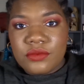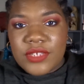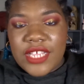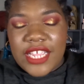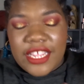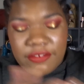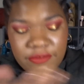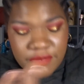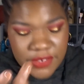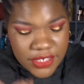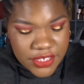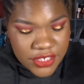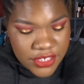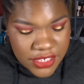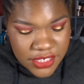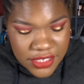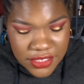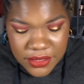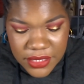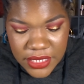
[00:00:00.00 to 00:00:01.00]
I finished
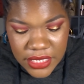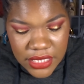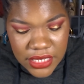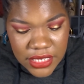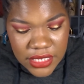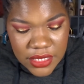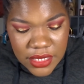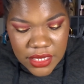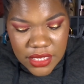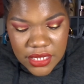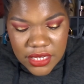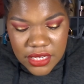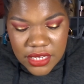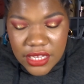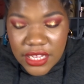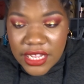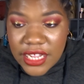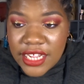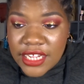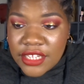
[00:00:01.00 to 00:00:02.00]
it.
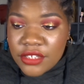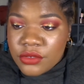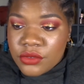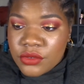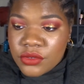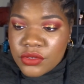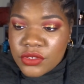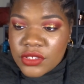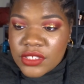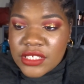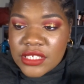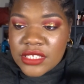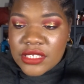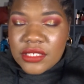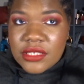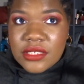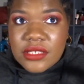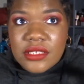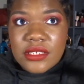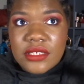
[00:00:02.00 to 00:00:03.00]
I used
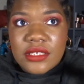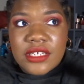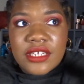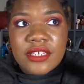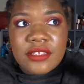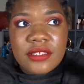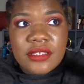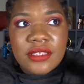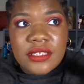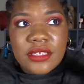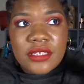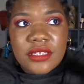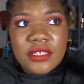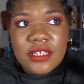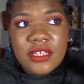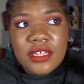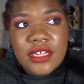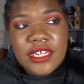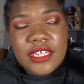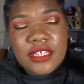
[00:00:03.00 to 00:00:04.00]
it, I think
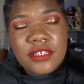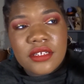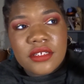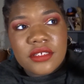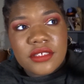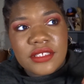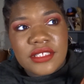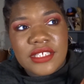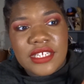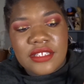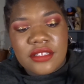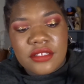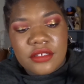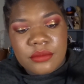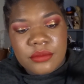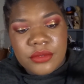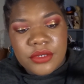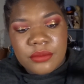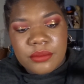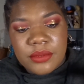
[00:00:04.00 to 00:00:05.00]
I lost that
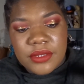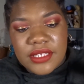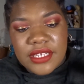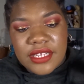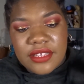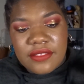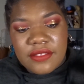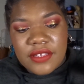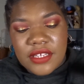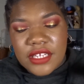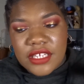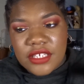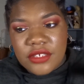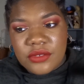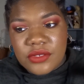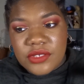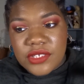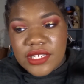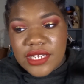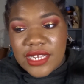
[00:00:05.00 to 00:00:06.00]
number, but I think I
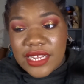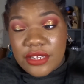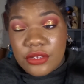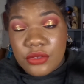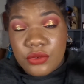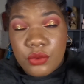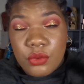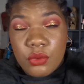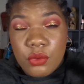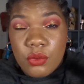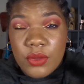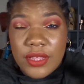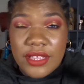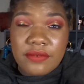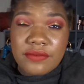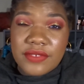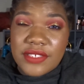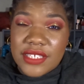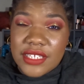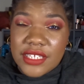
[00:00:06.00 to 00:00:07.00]
used it like
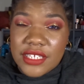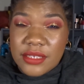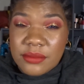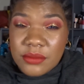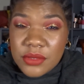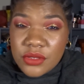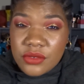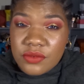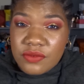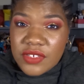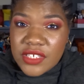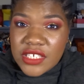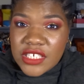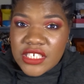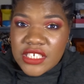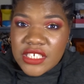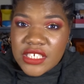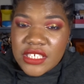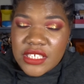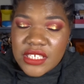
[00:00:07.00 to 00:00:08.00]
12 times to
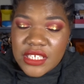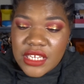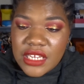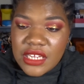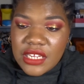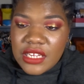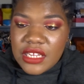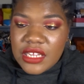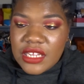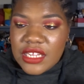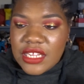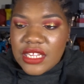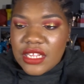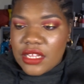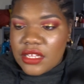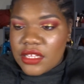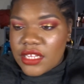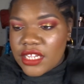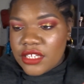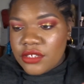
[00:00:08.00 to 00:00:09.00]
finish it.
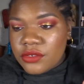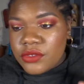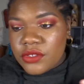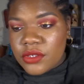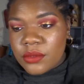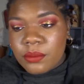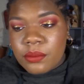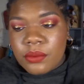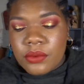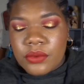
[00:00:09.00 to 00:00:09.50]
And I used the